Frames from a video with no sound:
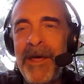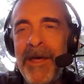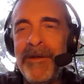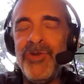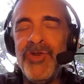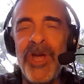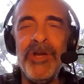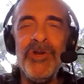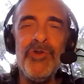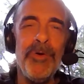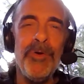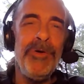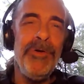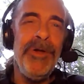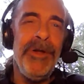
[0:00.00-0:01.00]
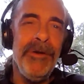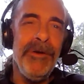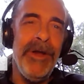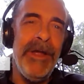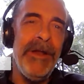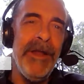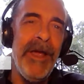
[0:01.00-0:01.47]
John Joyner here,
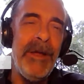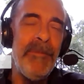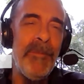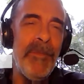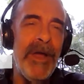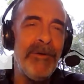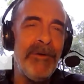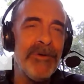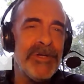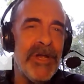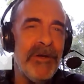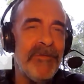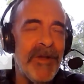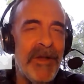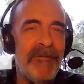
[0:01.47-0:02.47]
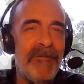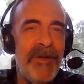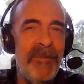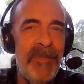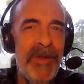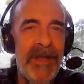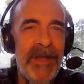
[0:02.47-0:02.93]
and I'm a Microsoft
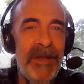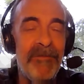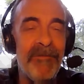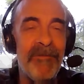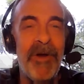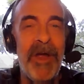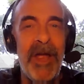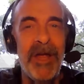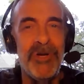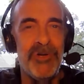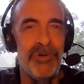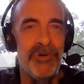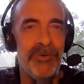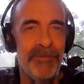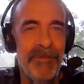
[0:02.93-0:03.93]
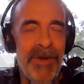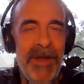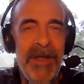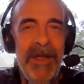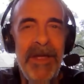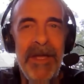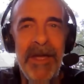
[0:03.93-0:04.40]
MVP for Azure.
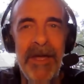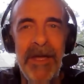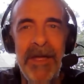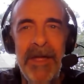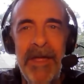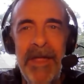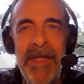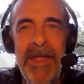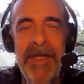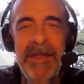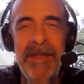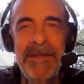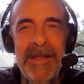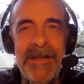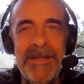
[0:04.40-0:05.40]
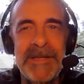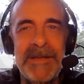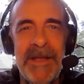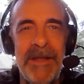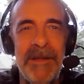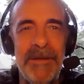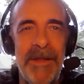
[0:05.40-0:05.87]
And that's
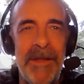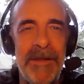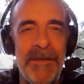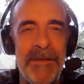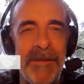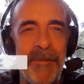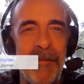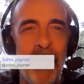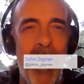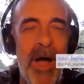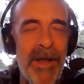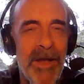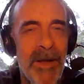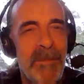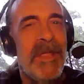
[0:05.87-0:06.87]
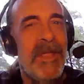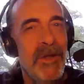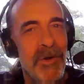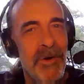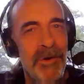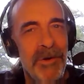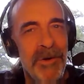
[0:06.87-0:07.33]
got like why I'm
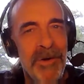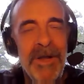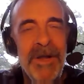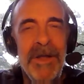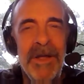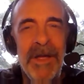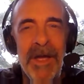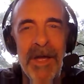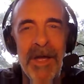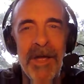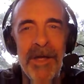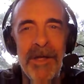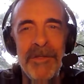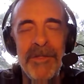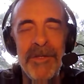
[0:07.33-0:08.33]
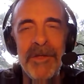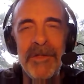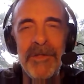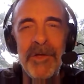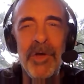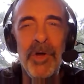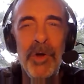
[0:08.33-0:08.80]
here,
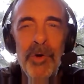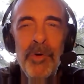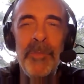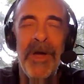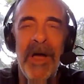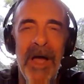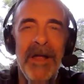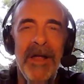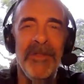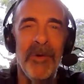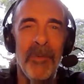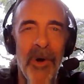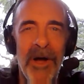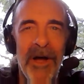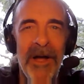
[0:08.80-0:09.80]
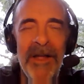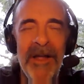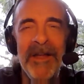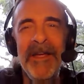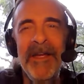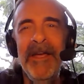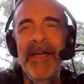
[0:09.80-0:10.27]
the who behind the why.
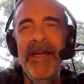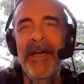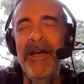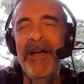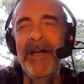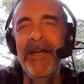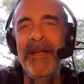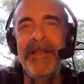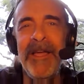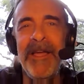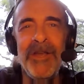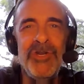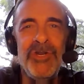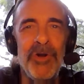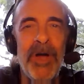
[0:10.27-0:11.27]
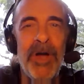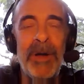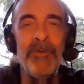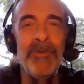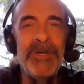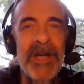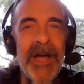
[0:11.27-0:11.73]
Gosh, you know, I'm a
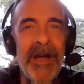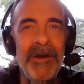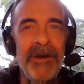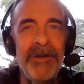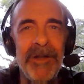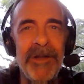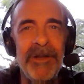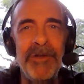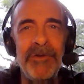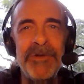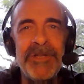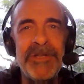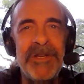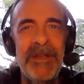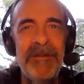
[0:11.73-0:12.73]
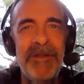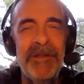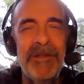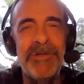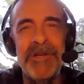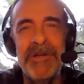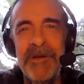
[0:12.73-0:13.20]
retired U.S. Navy
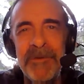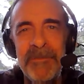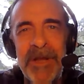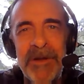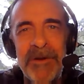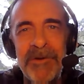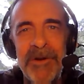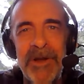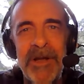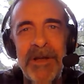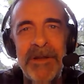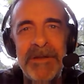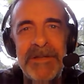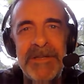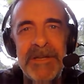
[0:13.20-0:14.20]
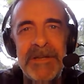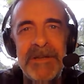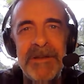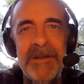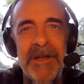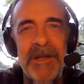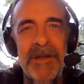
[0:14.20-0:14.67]
lieutenant commander. I did
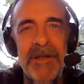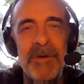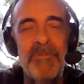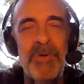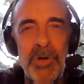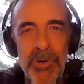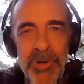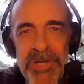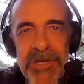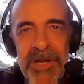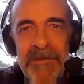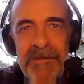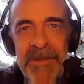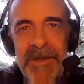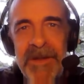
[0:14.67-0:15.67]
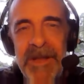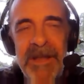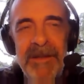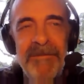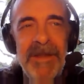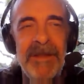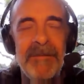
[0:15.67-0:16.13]
computer stuff in the
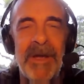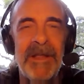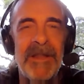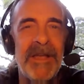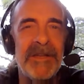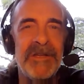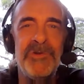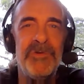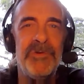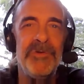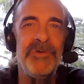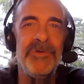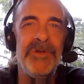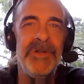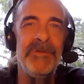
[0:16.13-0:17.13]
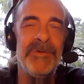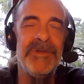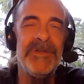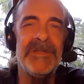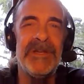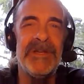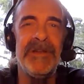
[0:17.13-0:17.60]
Navy. My last tour of duty
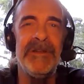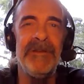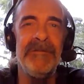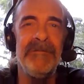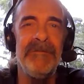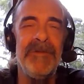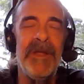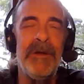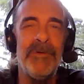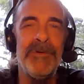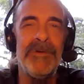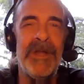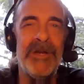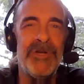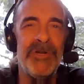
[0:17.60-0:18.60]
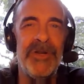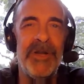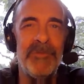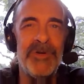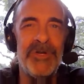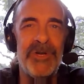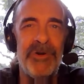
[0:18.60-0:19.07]
was national
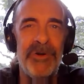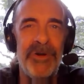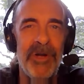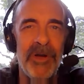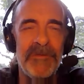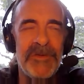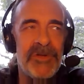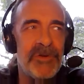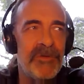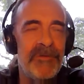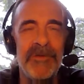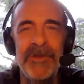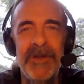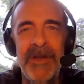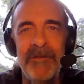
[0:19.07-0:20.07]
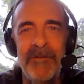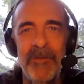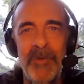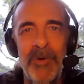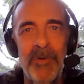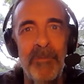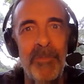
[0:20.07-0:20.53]
network security officer for the Naval
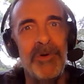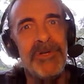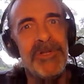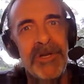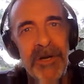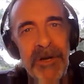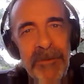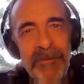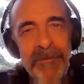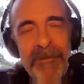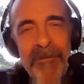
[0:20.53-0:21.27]
Bureau of Personnel,